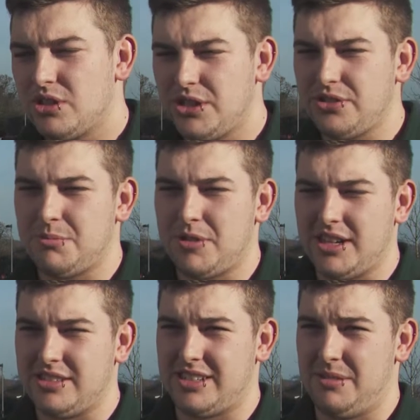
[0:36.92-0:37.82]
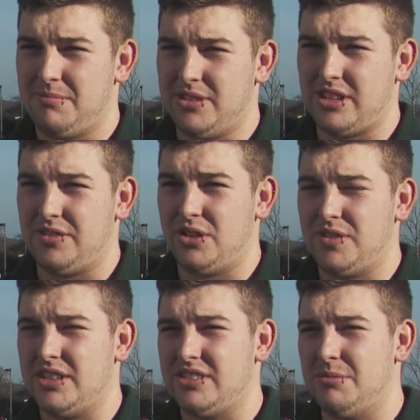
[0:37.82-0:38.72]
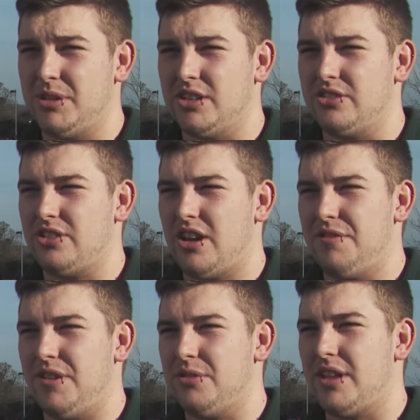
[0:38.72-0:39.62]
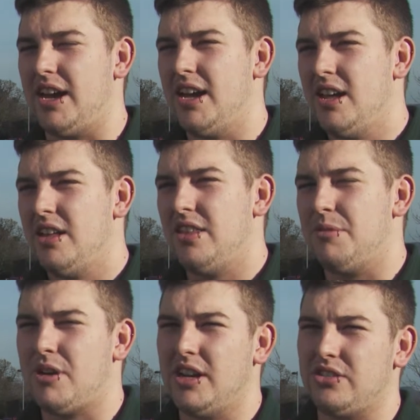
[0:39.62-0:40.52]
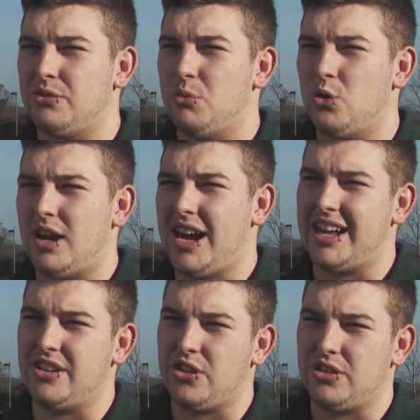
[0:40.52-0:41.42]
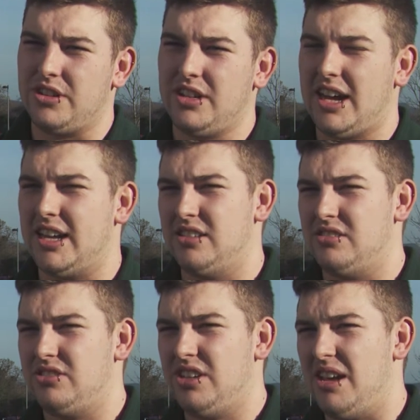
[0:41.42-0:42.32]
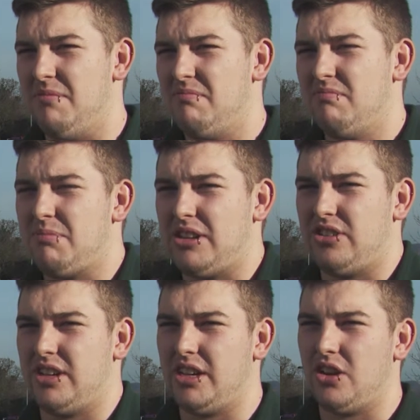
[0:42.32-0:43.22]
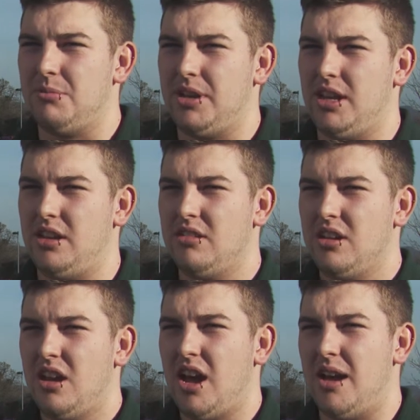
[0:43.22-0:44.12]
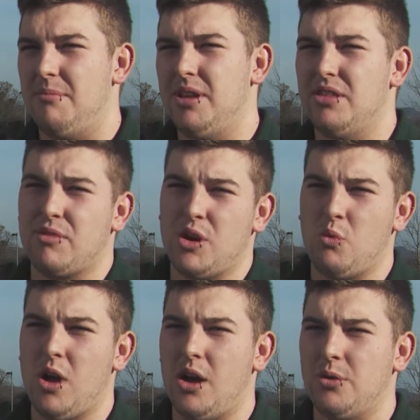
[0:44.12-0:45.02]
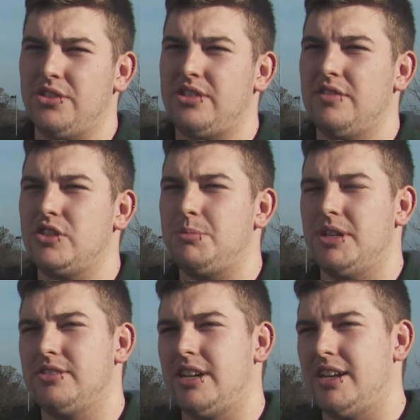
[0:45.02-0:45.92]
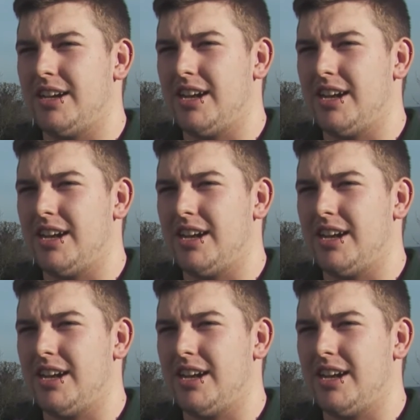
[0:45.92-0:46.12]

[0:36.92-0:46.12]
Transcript: I chose an apprentice scheme instead of university because I felt that the apprentice was more hand-on and it basically got me um, in the real world instead of just being sat in a